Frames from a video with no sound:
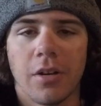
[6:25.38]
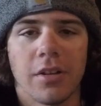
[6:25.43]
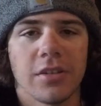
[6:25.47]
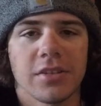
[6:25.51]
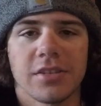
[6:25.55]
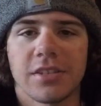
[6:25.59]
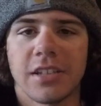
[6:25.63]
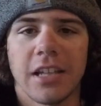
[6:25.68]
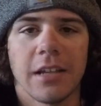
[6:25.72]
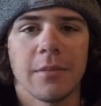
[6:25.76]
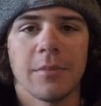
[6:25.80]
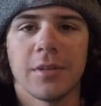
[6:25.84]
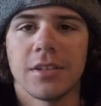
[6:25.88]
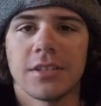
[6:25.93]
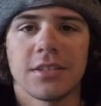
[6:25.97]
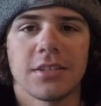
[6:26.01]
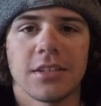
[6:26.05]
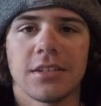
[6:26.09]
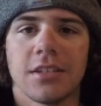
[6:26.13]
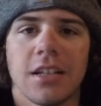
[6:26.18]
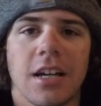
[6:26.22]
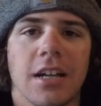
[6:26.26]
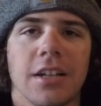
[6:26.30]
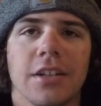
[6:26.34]

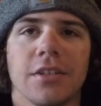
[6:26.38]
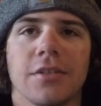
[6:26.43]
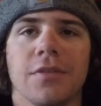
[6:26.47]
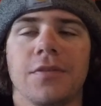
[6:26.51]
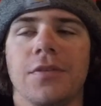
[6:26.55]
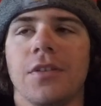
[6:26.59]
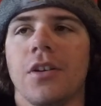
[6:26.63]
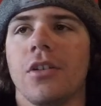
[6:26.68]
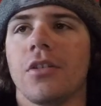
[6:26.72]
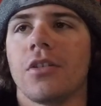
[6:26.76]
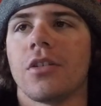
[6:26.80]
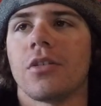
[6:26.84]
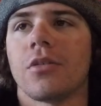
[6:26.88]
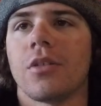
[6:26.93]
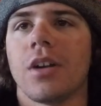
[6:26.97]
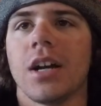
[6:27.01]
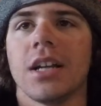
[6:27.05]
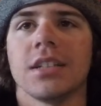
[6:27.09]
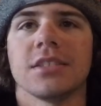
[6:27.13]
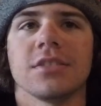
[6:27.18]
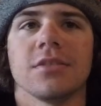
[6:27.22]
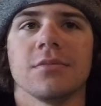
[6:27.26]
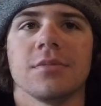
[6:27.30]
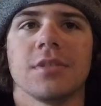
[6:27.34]
statements on your phone are
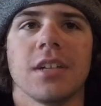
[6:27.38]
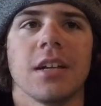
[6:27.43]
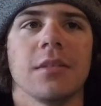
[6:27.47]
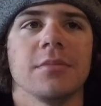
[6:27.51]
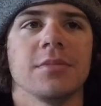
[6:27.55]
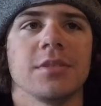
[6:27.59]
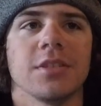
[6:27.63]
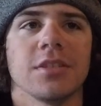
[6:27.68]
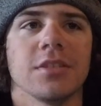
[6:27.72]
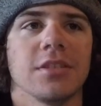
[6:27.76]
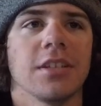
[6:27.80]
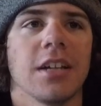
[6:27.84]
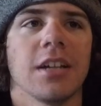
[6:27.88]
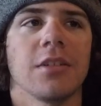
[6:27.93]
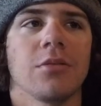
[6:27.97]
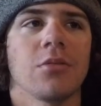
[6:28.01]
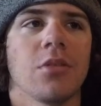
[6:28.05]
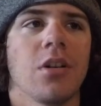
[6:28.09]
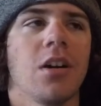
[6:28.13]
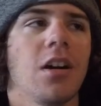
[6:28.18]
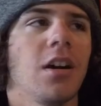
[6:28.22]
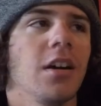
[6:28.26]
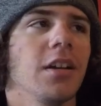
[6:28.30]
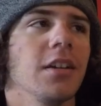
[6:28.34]
right, sometimes they're dead
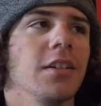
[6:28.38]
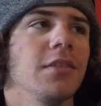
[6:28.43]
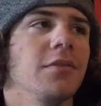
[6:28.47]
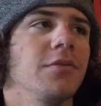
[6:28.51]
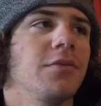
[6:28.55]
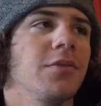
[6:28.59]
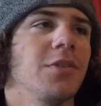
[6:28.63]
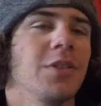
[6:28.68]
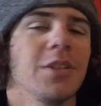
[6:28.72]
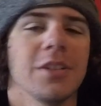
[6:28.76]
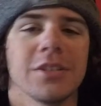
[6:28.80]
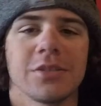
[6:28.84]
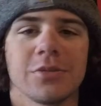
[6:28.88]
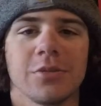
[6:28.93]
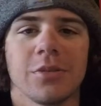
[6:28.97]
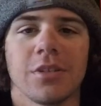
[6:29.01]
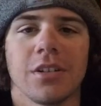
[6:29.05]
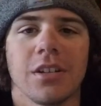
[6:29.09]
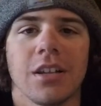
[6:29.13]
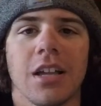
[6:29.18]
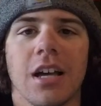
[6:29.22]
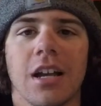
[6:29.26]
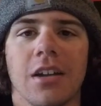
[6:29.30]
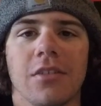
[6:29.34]
wrong, and for this
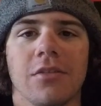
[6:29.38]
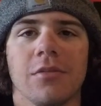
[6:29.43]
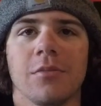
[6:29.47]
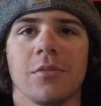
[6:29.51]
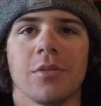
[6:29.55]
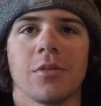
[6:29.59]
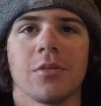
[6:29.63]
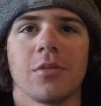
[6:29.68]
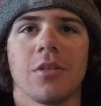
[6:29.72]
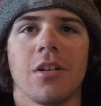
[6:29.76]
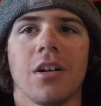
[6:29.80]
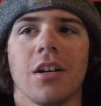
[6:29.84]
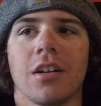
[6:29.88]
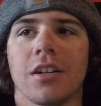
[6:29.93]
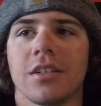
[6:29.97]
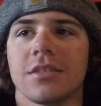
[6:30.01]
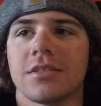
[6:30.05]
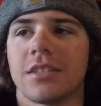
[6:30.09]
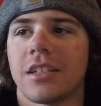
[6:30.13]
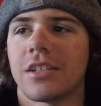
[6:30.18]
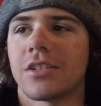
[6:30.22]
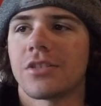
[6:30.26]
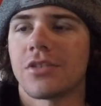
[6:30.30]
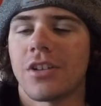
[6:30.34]
one a lot of them were wrong,
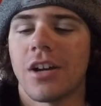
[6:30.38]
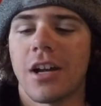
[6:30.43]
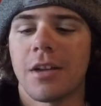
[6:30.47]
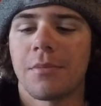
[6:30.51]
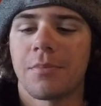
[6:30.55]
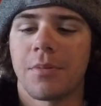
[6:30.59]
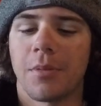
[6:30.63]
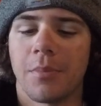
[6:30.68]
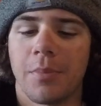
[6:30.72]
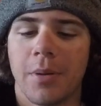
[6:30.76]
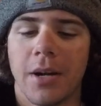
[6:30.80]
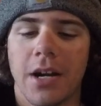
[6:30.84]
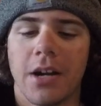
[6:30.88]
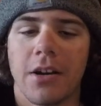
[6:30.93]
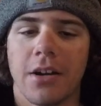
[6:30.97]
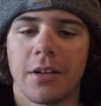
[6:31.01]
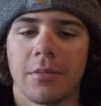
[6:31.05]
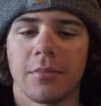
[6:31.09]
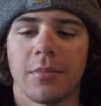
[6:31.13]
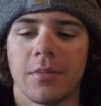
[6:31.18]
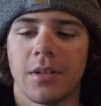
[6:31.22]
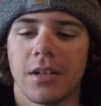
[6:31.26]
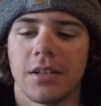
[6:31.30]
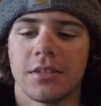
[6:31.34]
because I tried
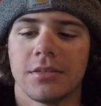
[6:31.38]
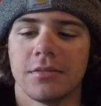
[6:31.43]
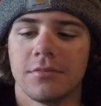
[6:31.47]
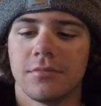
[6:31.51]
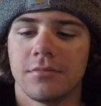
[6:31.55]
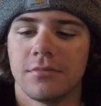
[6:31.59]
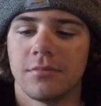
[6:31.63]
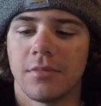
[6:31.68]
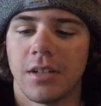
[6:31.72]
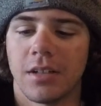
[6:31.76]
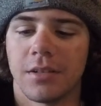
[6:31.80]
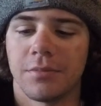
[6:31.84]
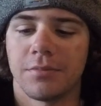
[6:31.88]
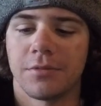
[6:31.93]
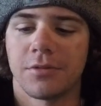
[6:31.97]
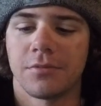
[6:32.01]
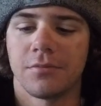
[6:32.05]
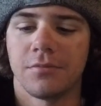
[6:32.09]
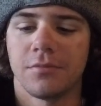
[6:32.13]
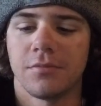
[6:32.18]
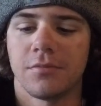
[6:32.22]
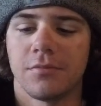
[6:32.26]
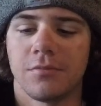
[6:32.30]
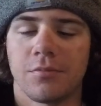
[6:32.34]
preparing my
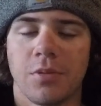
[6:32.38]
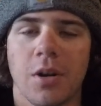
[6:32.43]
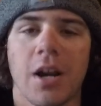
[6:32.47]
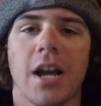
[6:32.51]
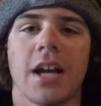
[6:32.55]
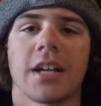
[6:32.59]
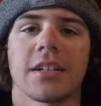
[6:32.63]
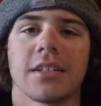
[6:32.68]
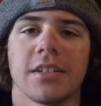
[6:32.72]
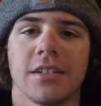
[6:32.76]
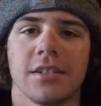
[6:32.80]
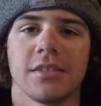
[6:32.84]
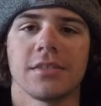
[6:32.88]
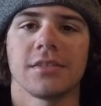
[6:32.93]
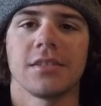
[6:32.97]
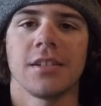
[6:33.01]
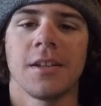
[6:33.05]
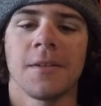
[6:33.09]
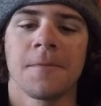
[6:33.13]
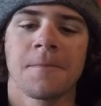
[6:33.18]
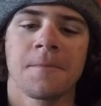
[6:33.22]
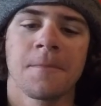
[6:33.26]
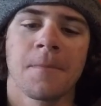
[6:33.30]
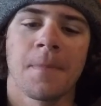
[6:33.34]
practice
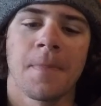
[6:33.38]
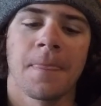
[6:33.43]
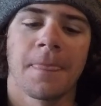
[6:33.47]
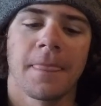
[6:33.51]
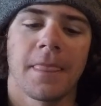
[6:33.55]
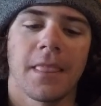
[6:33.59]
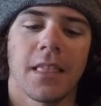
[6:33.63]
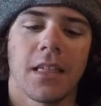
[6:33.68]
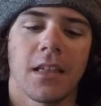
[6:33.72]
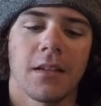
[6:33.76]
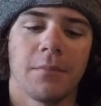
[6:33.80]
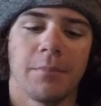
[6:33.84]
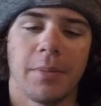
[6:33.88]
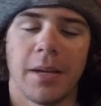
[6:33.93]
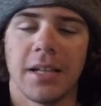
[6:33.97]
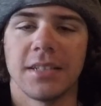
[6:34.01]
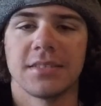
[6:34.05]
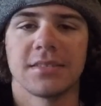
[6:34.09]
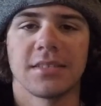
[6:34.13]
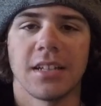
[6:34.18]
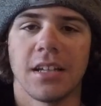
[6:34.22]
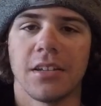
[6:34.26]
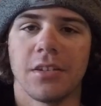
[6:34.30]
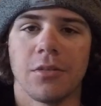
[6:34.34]

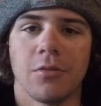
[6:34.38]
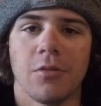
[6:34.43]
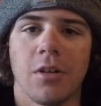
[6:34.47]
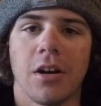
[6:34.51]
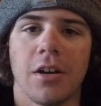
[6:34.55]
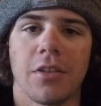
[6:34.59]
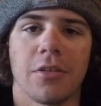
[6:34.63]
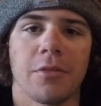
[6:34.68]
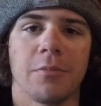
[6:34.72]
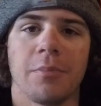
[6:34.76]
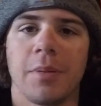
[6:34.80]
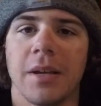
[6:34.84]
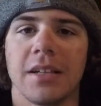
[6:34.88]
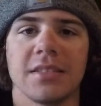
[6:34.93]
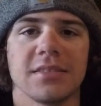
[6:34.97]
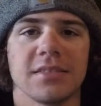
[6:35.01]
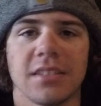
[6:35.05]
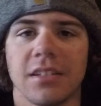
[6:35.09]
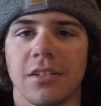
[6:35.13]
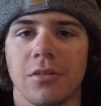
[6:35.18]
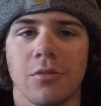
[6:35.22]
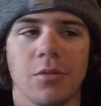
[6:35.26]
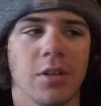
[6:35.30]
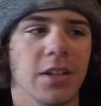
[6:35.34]
based on the weather,
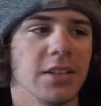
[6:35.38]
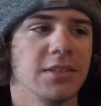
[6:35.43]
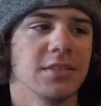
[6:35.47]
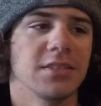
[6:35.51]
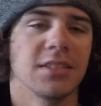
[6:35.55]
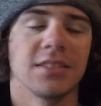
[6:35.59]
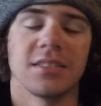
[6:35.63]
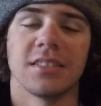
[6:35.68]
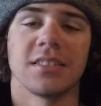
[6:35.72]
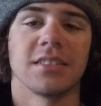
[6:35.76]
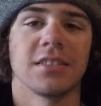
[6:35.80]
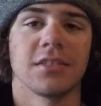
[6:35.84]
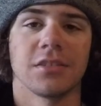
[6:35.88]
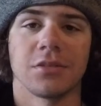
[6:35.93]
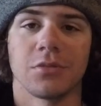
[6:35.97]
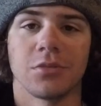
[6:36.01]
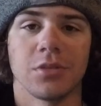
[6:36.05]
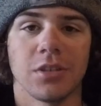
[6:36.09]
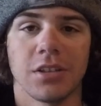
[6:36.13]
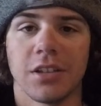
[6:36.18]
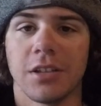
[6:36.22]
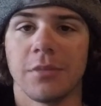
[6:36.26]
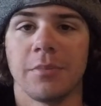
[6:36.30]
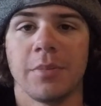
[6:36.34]
based on the winds, because this is a
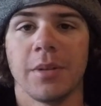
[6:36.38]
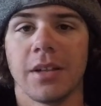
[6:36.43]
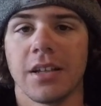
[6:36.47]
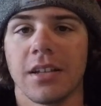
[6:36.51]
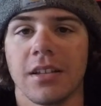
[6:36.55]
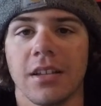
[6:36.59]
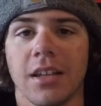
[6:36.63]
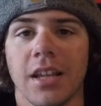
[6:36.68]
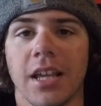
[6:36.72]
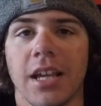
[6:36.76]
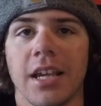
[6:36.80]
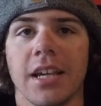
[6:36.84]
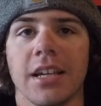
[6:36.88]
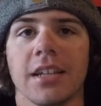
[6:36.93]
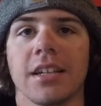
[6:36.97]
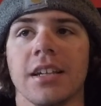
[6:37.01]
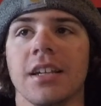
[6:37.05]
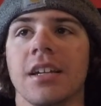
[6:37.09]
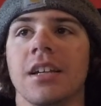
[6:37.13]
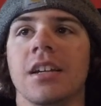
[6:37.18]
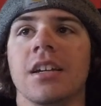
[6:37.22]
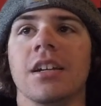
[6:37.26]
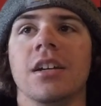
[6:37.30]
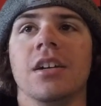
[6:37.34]
really big
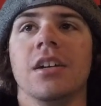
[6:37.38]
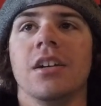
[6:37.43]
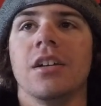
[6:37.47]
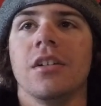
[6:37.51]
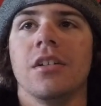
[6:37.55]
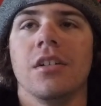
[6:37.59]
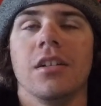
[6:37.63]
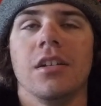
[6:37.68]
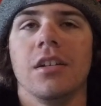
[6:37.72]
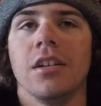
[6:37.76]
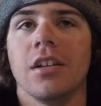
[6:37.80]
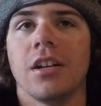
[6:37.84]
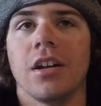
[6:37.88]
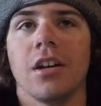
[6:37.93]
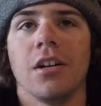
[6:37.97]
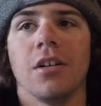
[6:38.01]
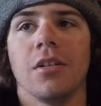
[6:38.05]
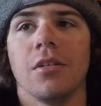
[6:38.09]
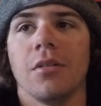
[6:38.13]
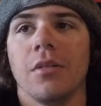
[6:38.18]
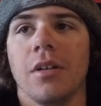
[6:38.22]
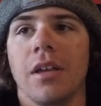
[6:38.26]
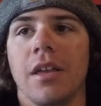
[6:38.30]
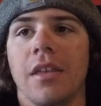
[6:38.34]
lake, you
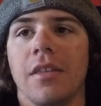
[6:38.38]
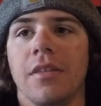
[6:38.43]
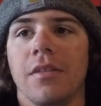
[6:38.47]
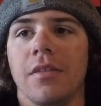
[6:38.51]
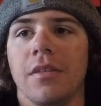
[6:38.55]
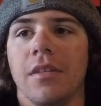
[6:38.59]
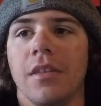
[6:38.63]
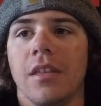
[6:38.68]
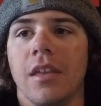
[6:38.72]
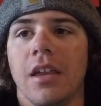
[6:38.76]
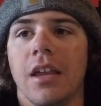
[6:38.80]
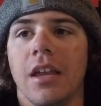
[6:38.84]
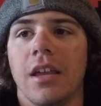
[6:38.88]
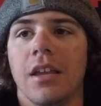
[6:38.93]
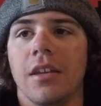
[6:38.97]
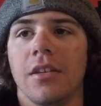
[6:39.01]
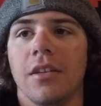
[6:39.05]
know, and